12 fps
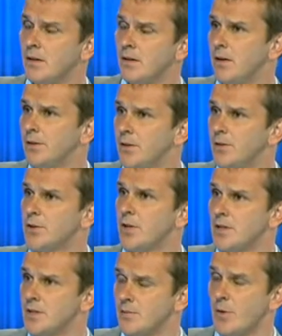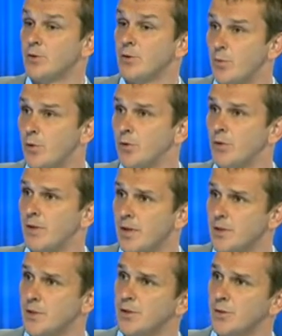You know, don't chase. The most important thing
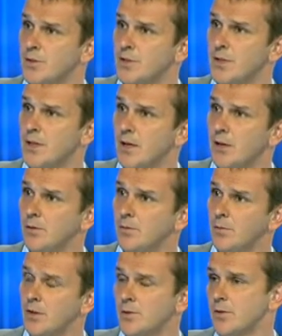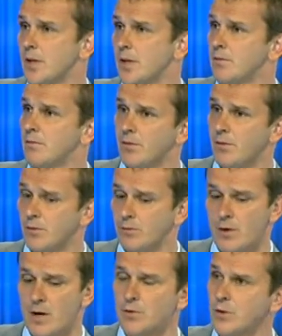is not to concede a goal, because you can throw
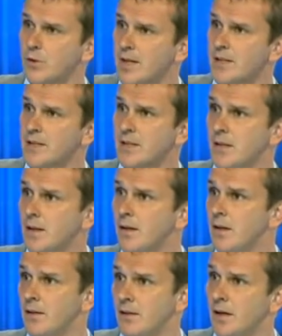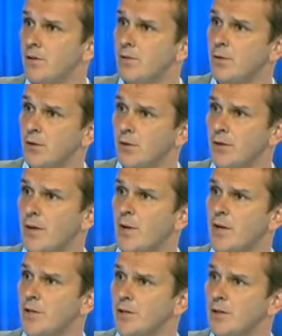Crouch on Heskey. They give you another
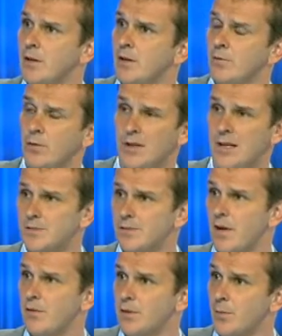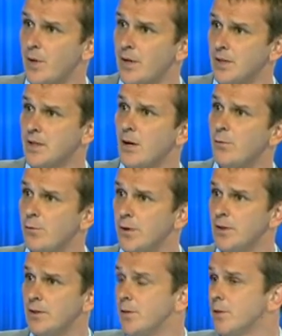dimension. For the last 5 or 10 minutes, go for
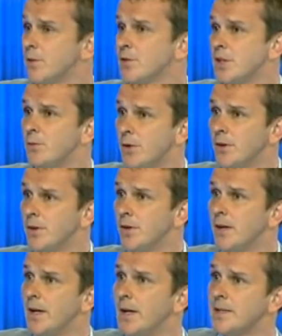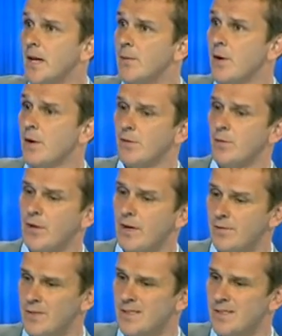it. If you concede one, it's game over. But
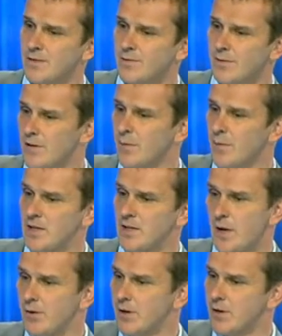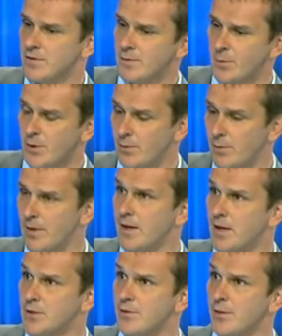after 65 minutes, Barry gives the ball away at
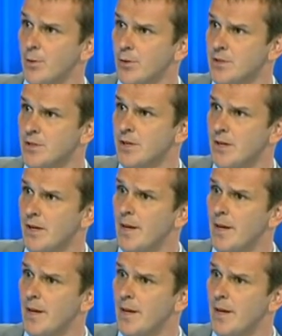the edge of the box.